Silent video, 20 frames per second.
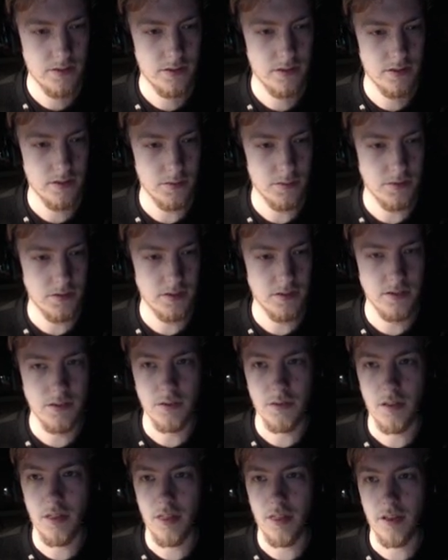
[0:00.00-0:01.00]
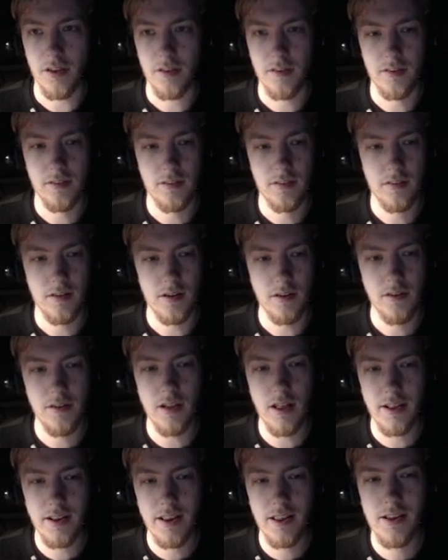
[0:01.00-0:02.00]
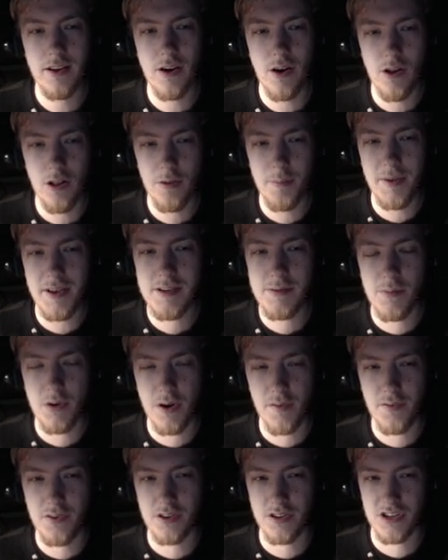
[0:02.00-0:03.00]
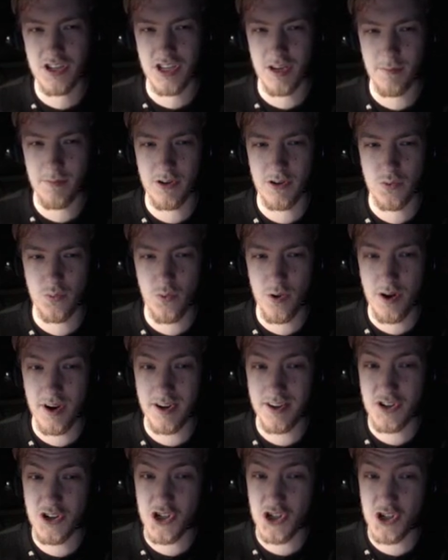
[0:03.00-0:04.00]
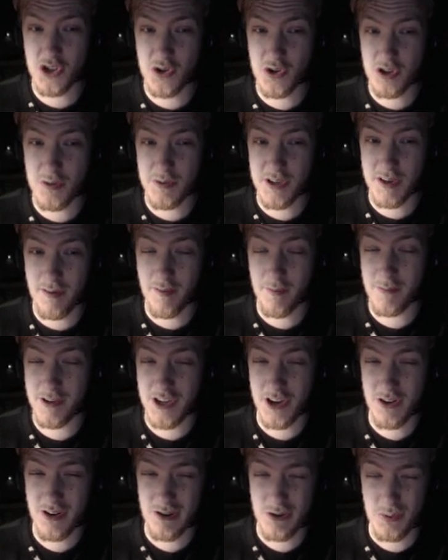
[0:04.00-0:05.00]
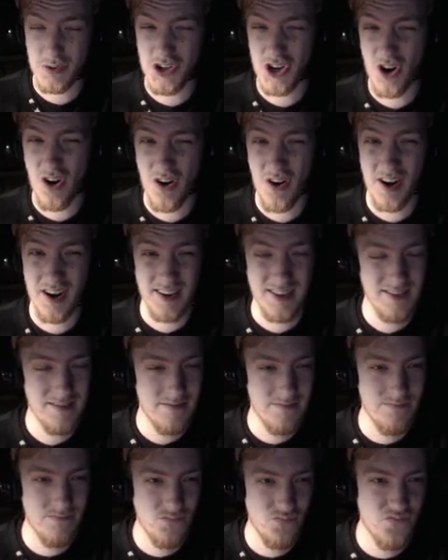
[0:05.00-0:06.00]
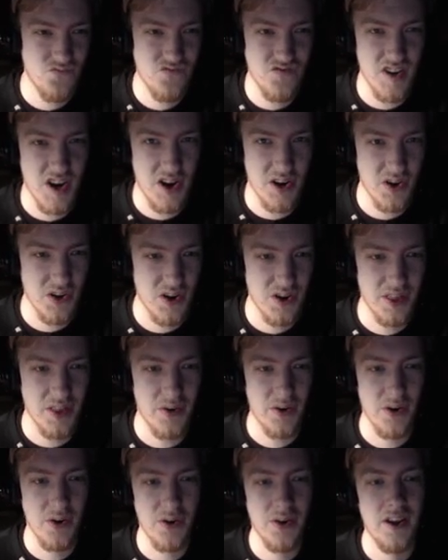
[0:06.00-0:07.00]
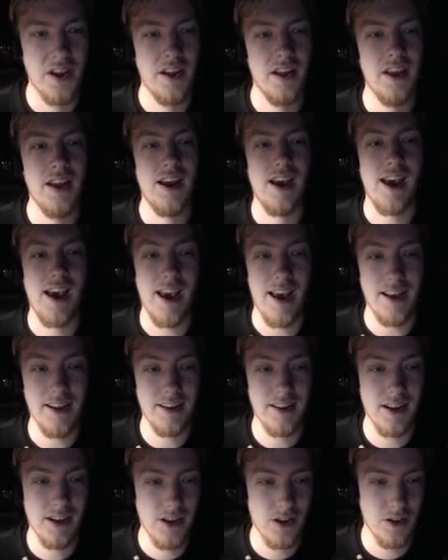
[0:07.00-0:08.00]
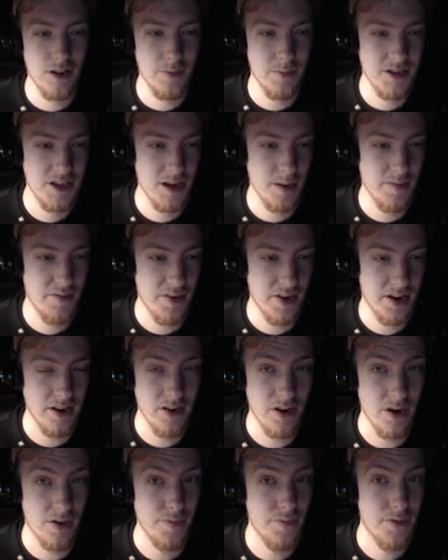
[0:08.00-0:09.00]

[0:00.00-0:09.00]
So we just do this. Now, Lightning Golem is more difficult to summon because one, it has 2 specific materials which aren't very good on their own, and it can only be summoned via Dark